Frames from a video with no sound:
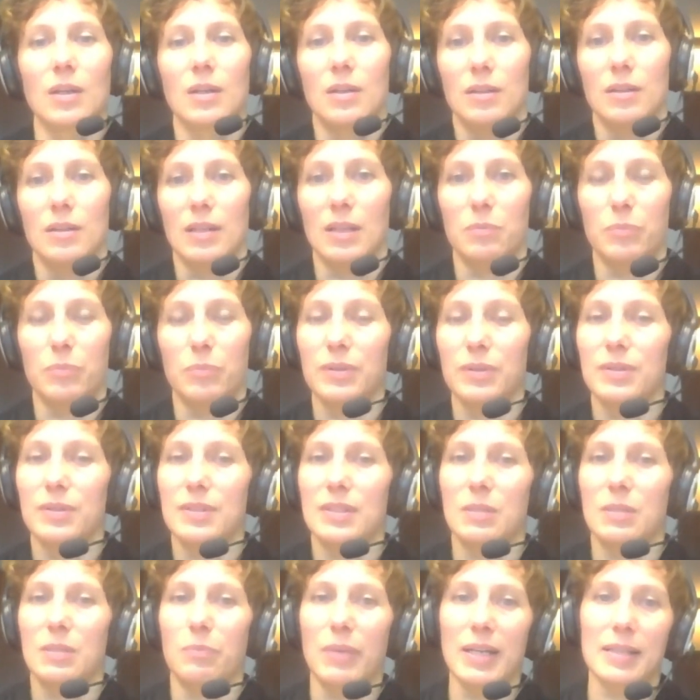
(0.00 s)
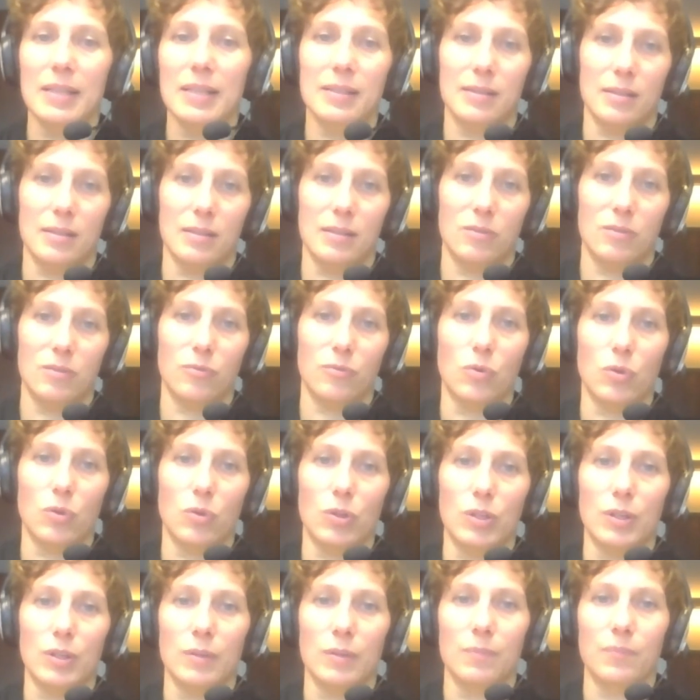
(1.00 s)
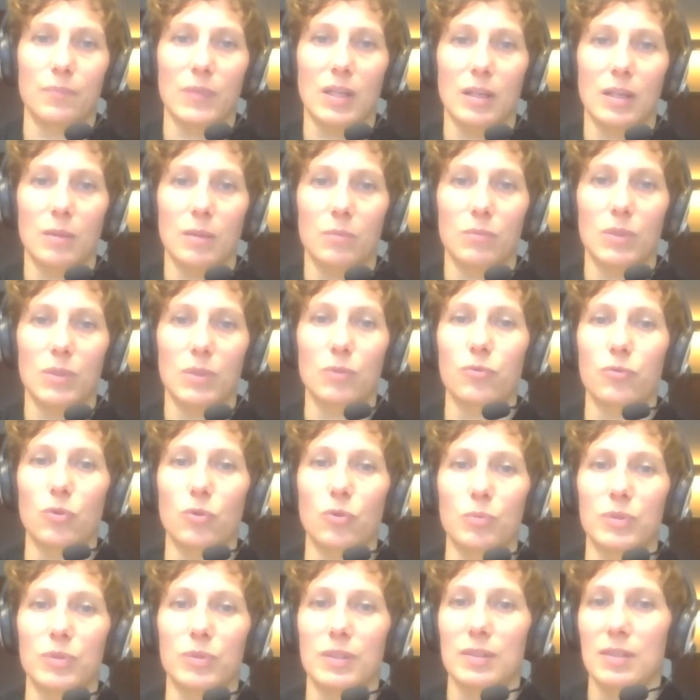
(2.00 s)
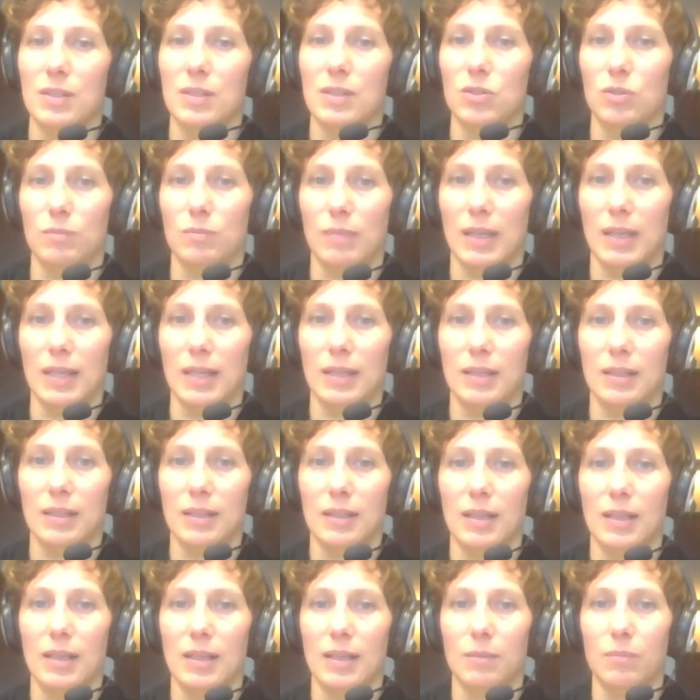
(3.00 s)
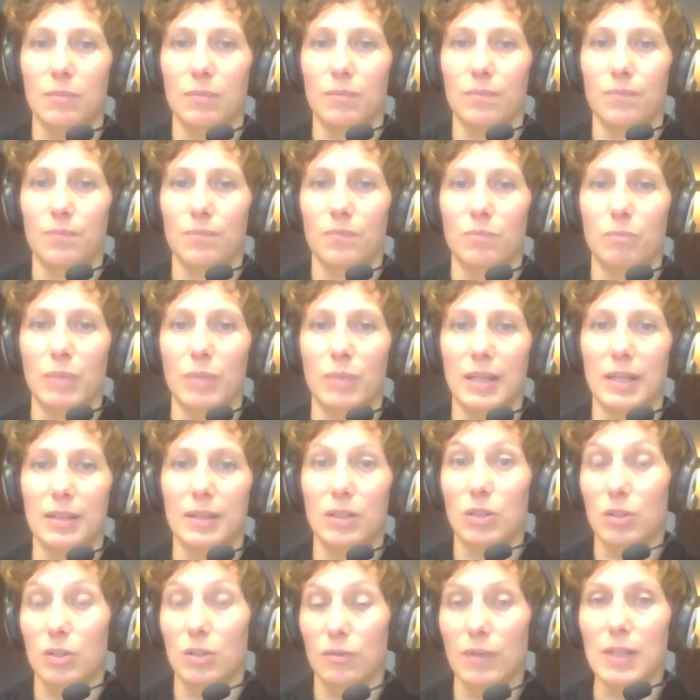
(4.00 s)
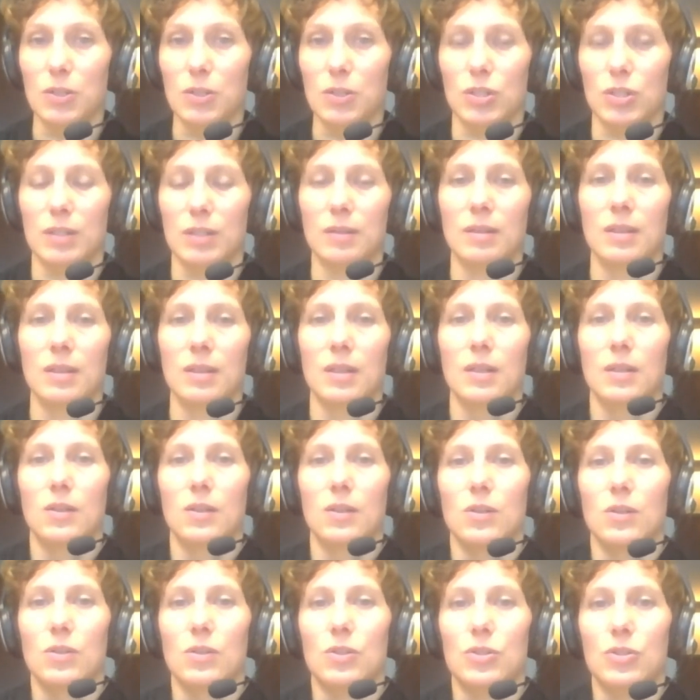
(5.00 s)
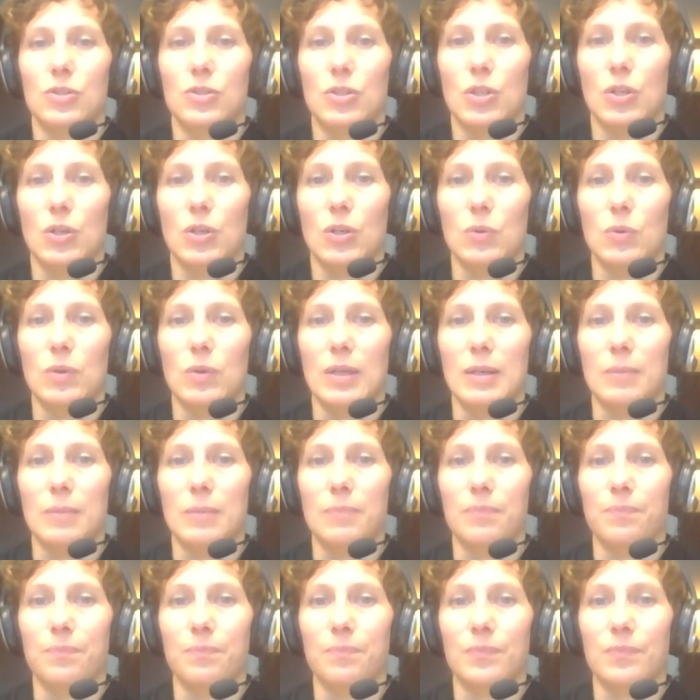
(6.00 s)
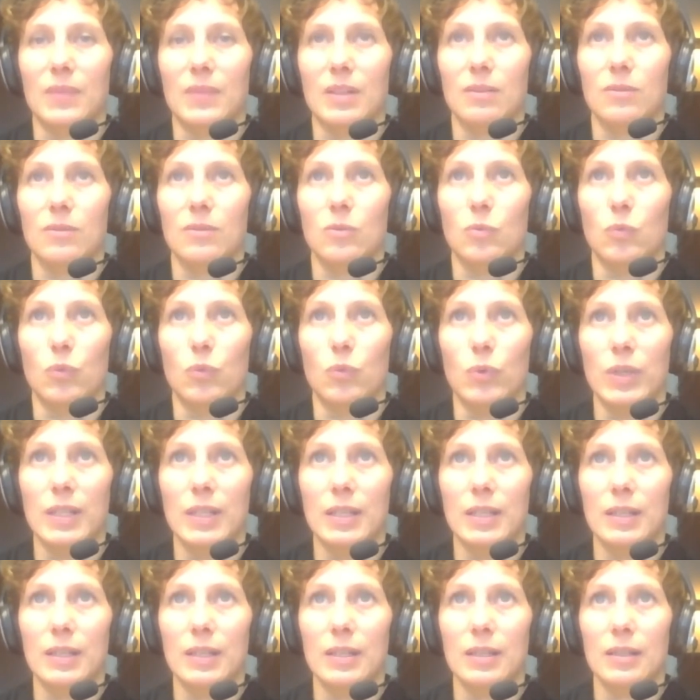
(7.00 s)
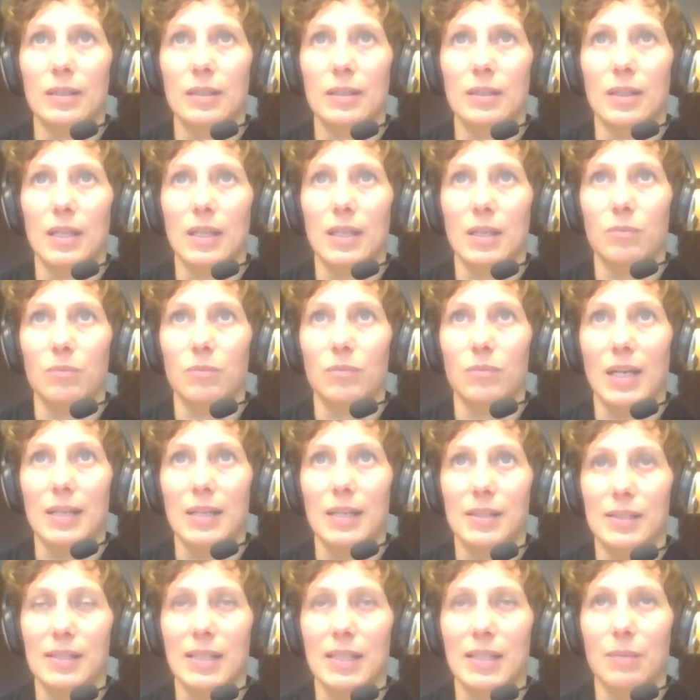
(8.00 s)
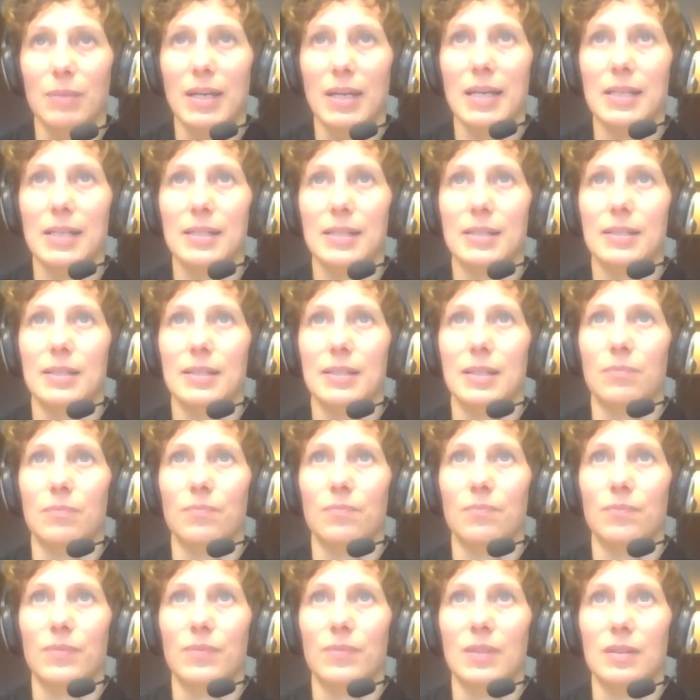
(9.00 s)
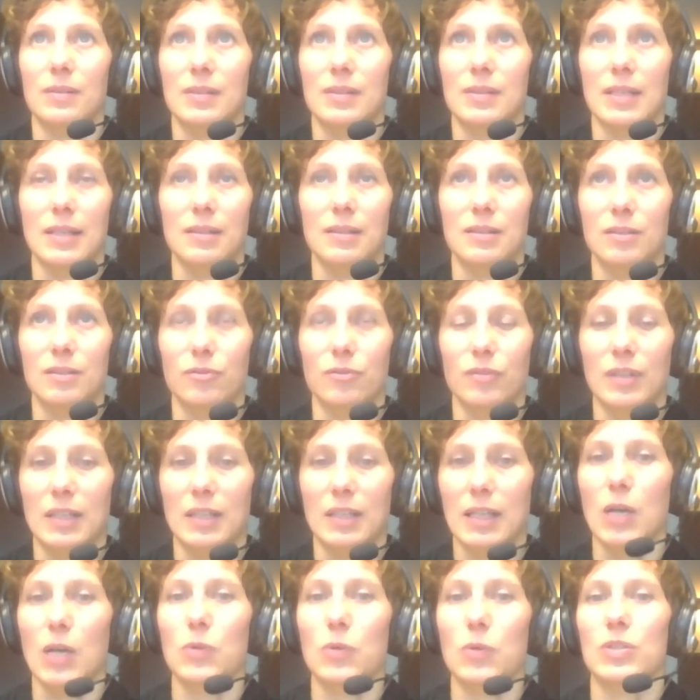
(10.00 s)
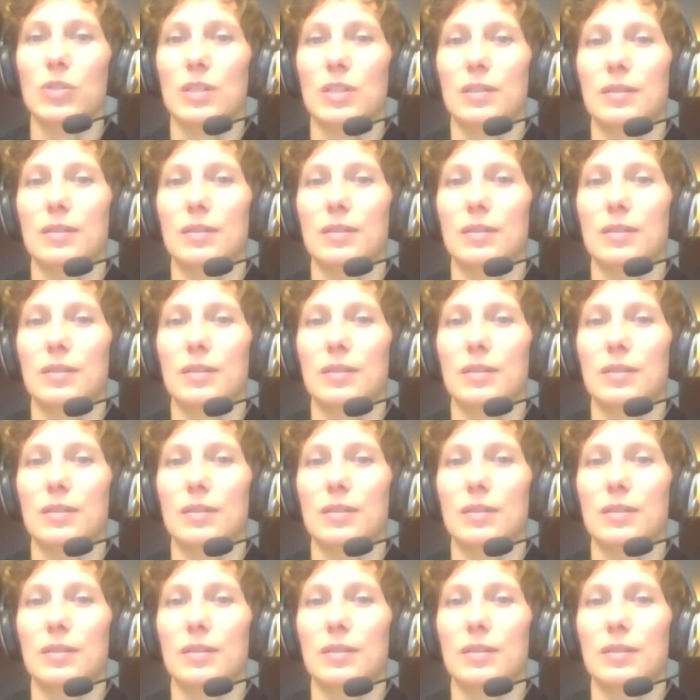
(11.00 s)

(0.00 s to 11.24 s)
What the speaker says: that builds the basis for informed decision making by the convention. So we at CMS, the scientific council